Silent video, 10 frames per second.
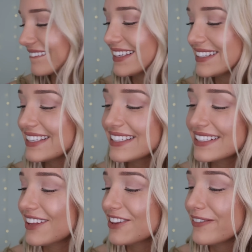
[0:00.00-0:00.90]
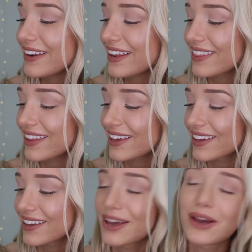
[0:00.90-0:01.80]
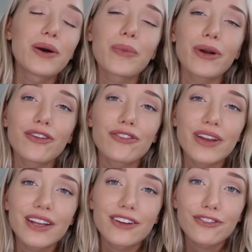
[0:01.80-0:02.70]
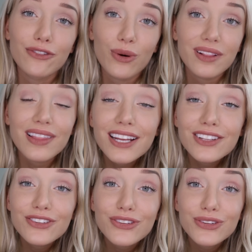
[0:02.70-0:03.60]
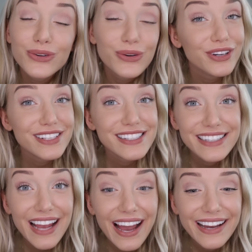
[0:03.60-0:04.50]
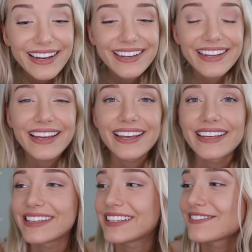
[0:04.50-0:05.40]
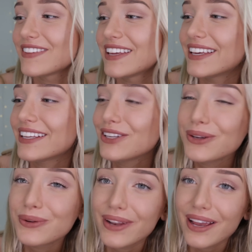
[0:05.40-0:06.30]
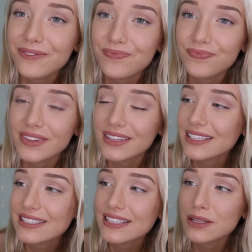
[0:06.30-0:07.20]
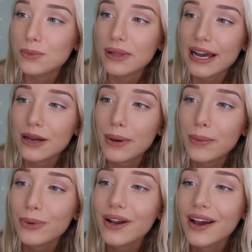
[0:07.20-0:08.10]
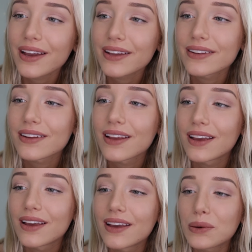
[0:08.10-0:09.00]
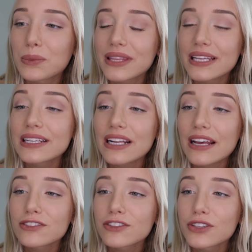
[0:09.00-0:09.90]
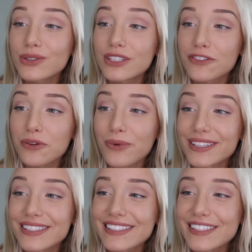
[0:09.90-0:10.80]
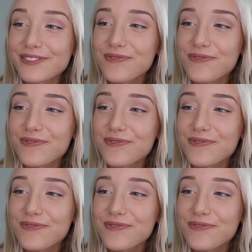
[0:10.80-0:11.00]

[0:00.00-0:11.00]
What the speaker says: This is another one I think perfect for lunch or snack, is vegan tuna. This is a black pepper kind, but they did have a few different ones.